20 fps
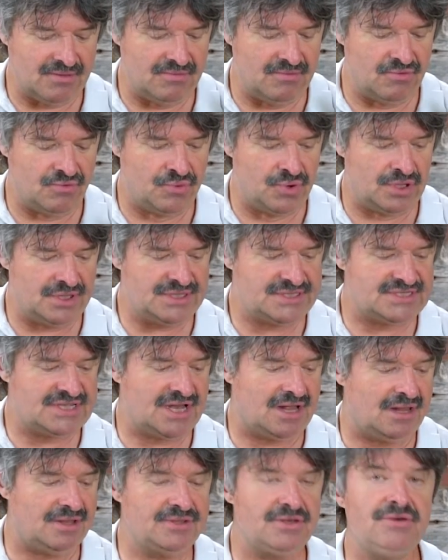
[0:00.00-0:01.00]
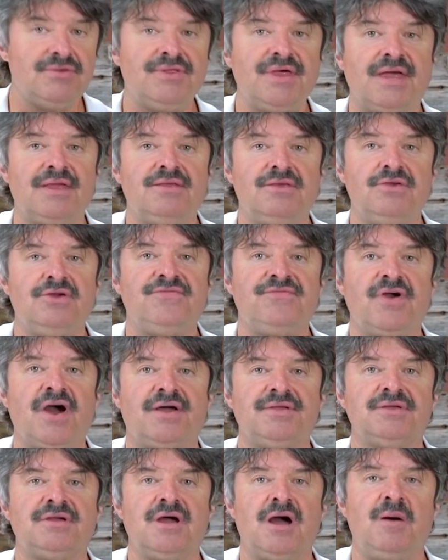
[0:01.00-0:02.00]
really tell you that you've
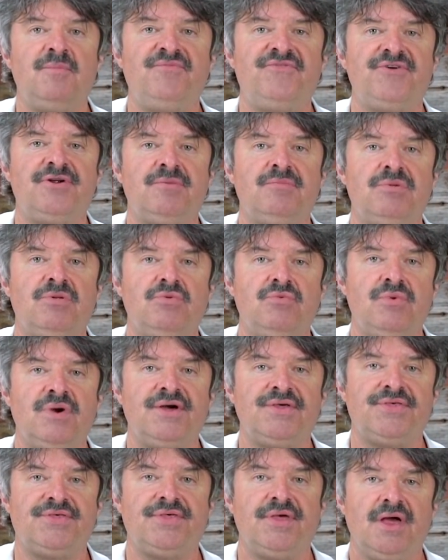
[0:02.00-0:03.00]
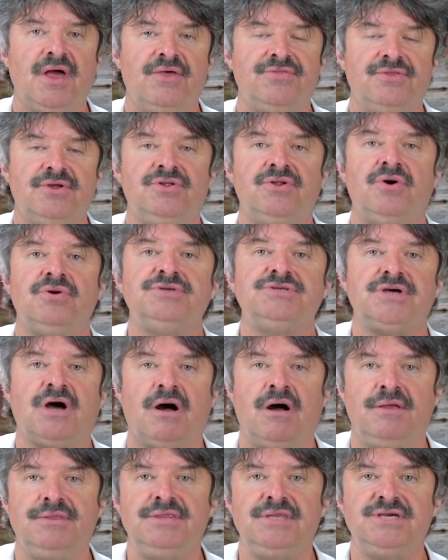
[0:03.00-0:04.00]
gotten comfortable with the notes
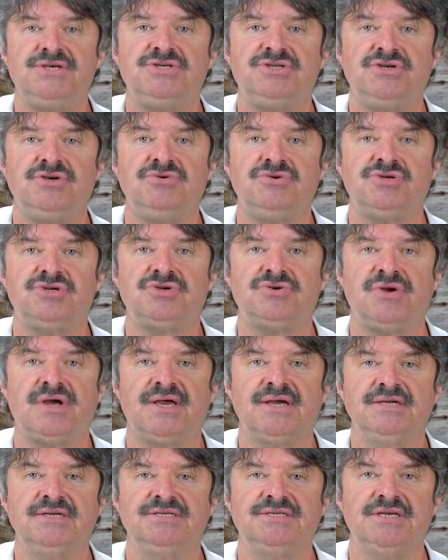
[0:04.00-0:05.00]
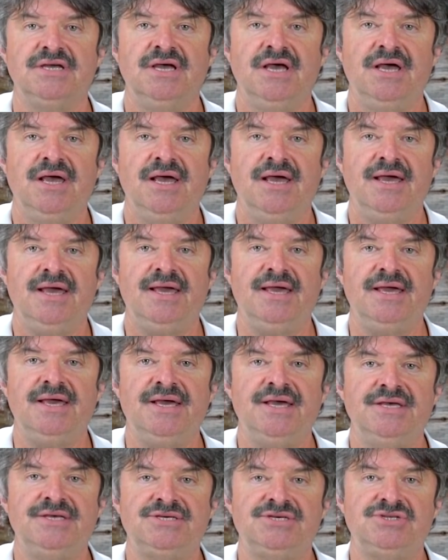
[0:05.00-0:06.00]
on these two strings,
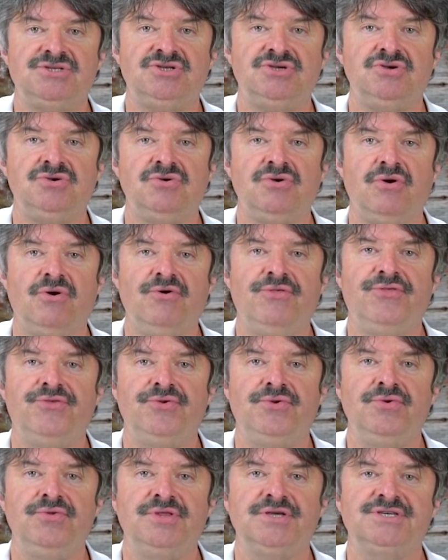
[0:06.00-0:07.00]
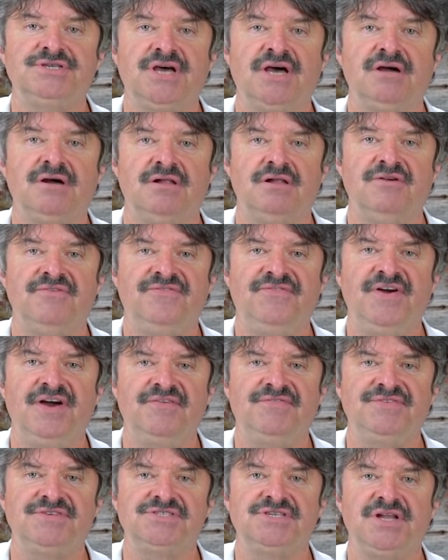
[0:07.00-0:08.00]
is to go through the cycle of
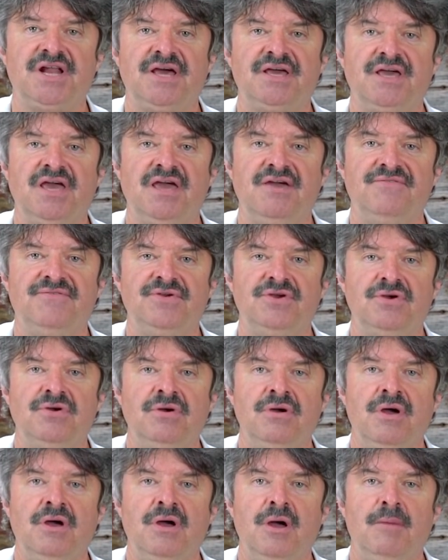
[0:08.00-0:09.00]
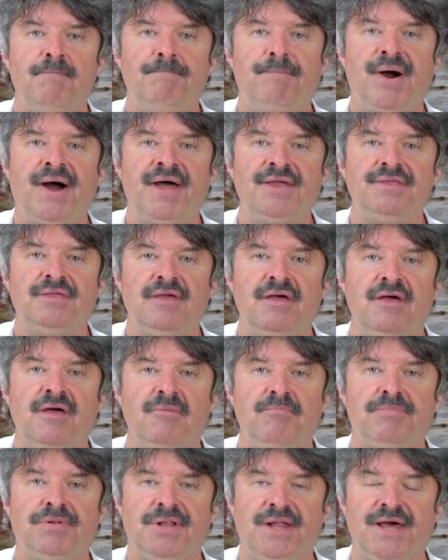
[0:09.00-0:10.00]
fifths that I gave you, but
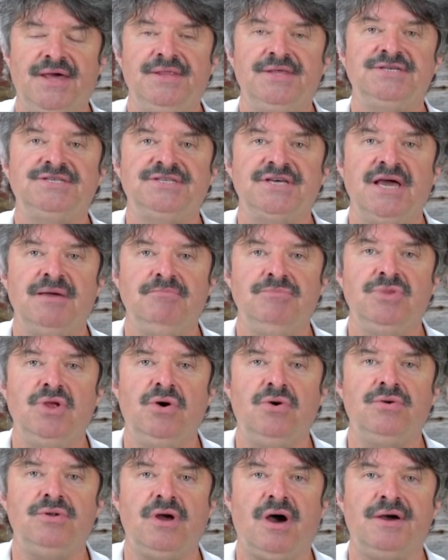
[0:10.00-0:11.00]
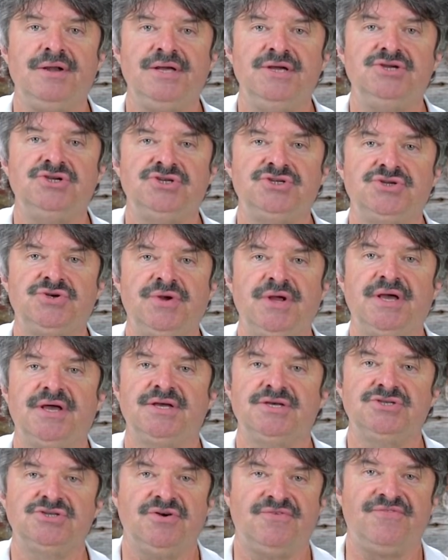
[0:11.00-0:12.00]
play the same note on each string.
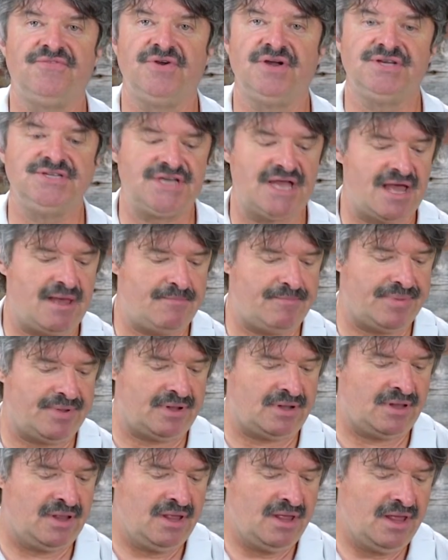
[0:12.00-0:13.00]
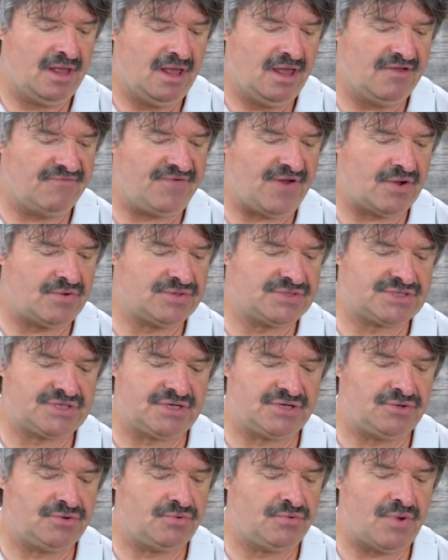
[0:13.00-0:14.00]
So for example, if I was
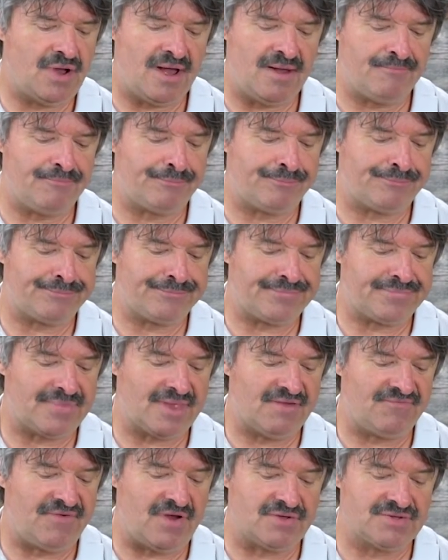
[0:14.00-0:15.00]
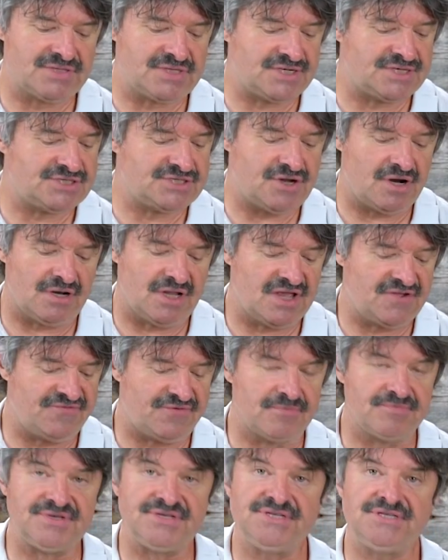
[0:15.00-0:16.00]
going to start like
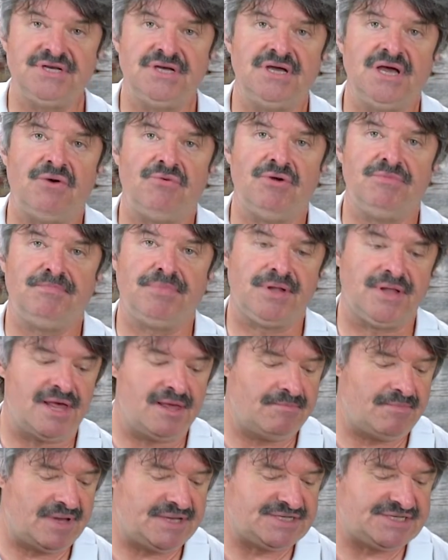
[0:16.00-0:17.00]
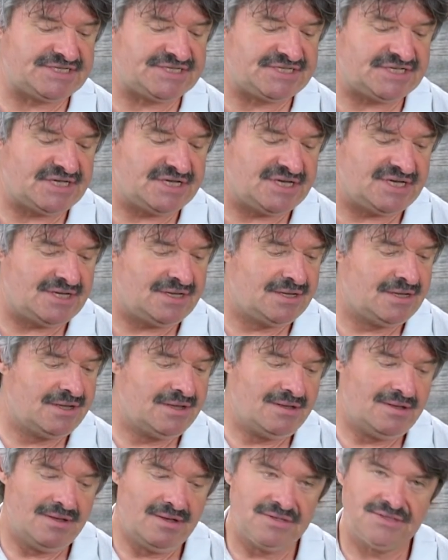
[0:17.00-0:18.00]
from C, I would play my C,
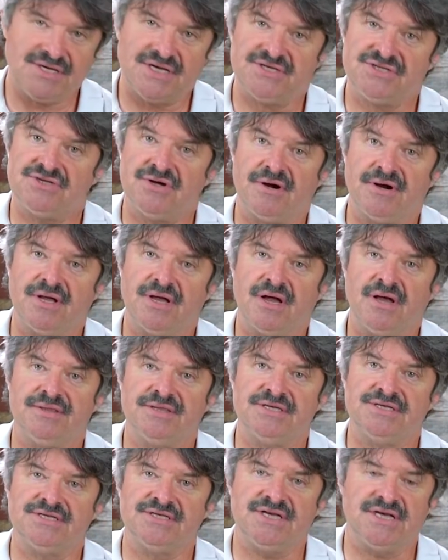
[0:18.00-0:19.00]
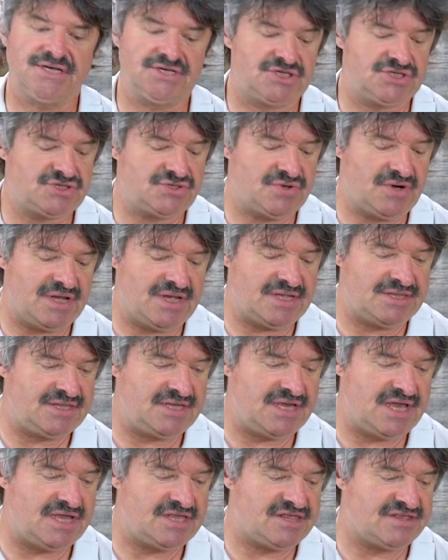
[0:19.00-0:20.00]
say starting on the sixth string at
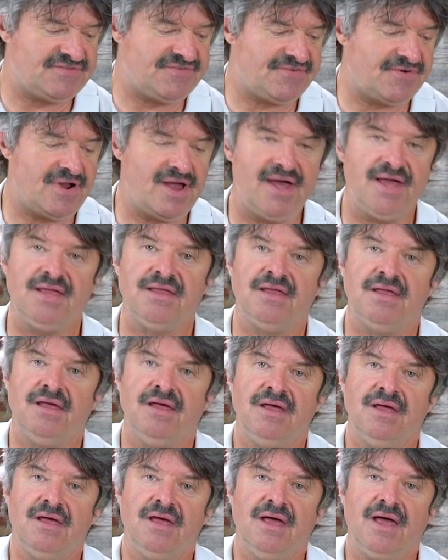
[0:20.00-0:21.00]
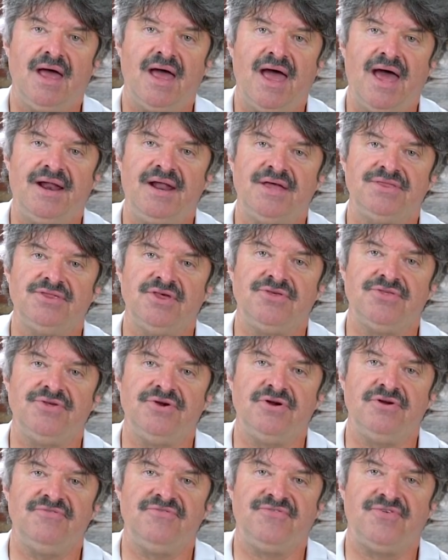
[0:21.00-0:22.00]
the 8th fret and at the
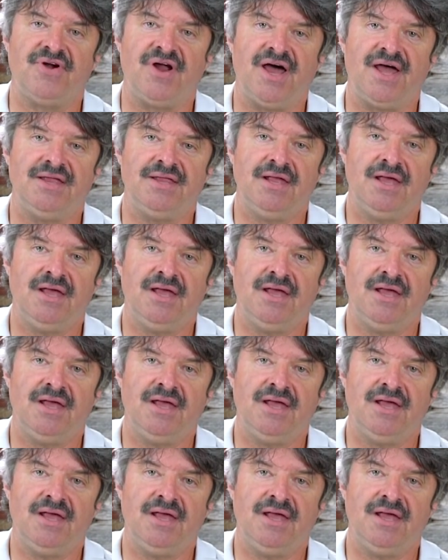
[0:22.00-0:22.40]
3rd fret,